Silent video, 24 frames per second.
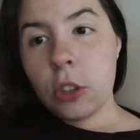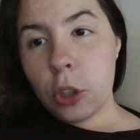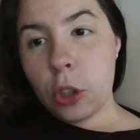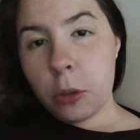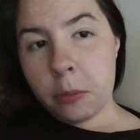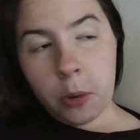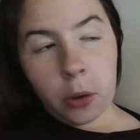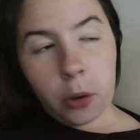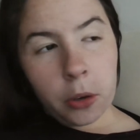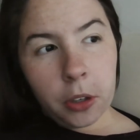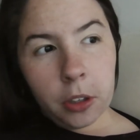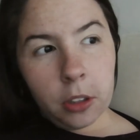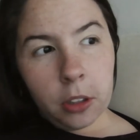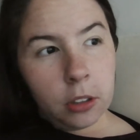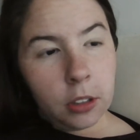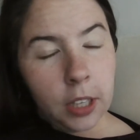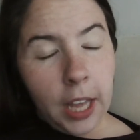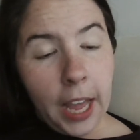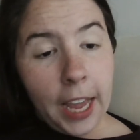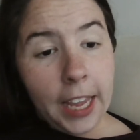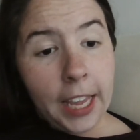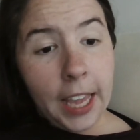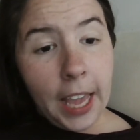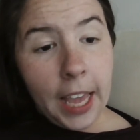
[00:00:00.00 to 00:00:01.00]
tomorrow,
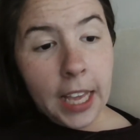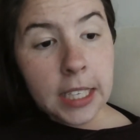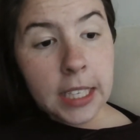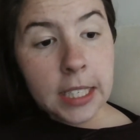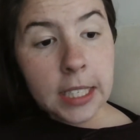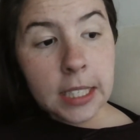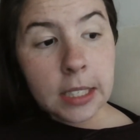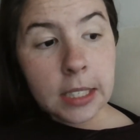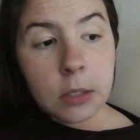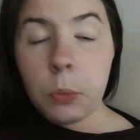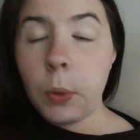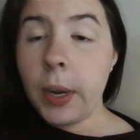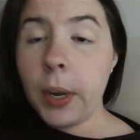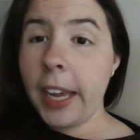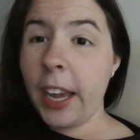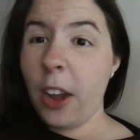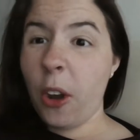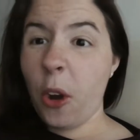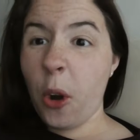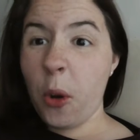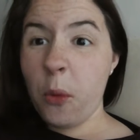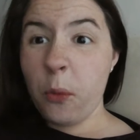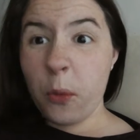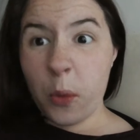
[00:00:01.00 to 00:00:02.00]
I guess, when I
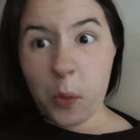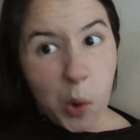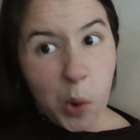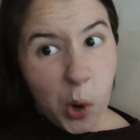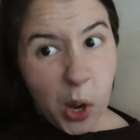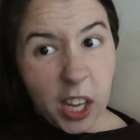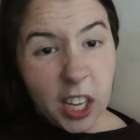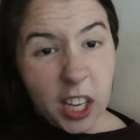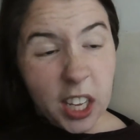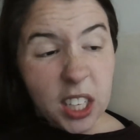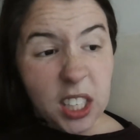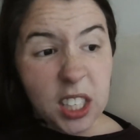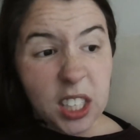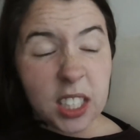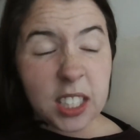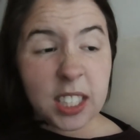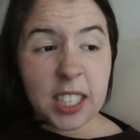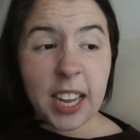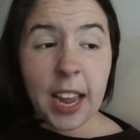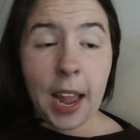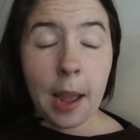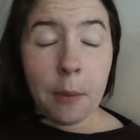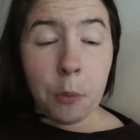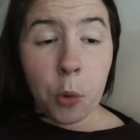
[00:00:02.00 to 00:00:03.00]
get home from work,
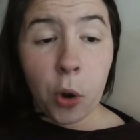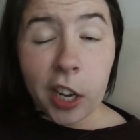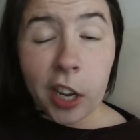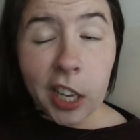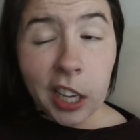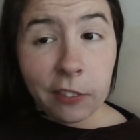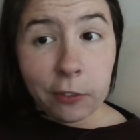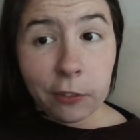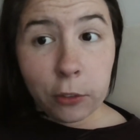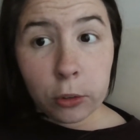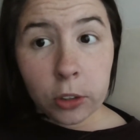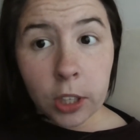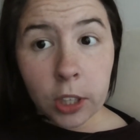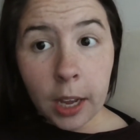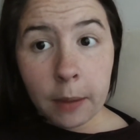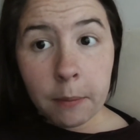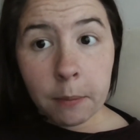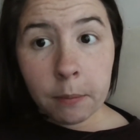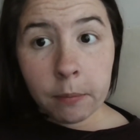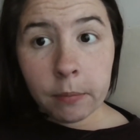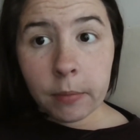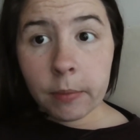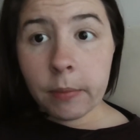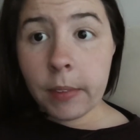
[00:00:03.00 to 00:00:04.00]
because I am working
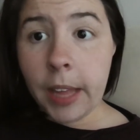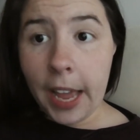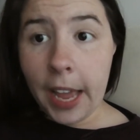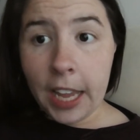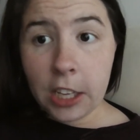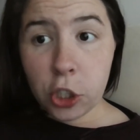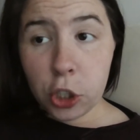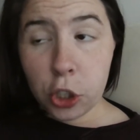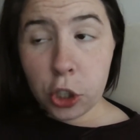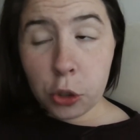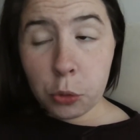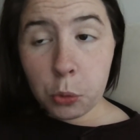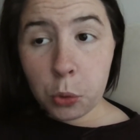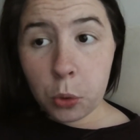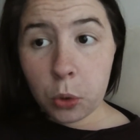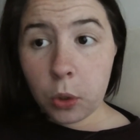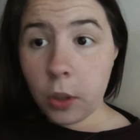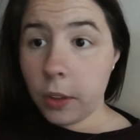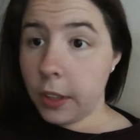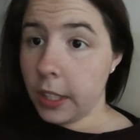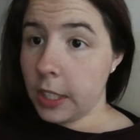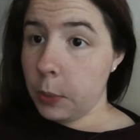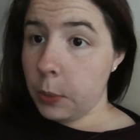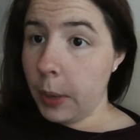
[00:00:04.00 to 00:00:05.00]
full-time as
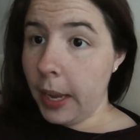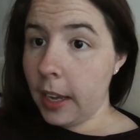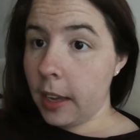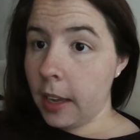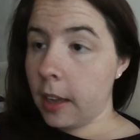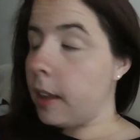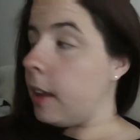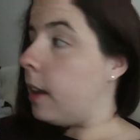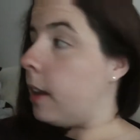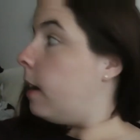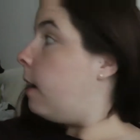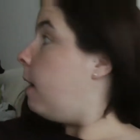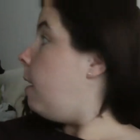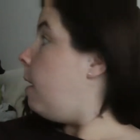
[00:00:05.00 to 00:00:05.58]
usual this week,